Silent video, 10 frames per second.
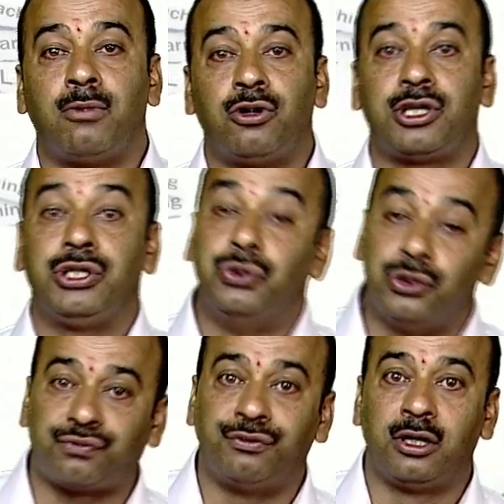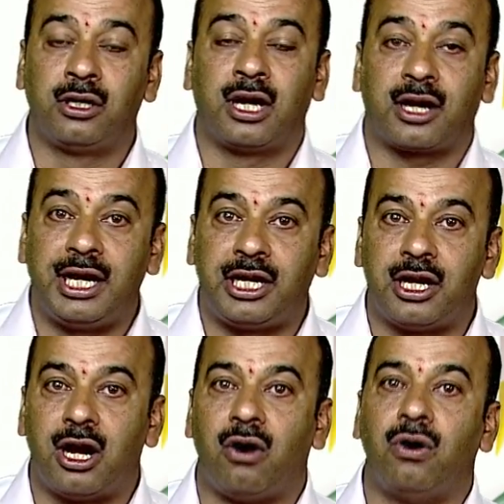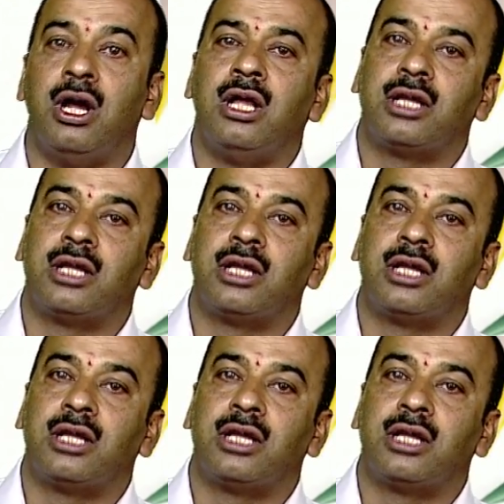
more useful right now,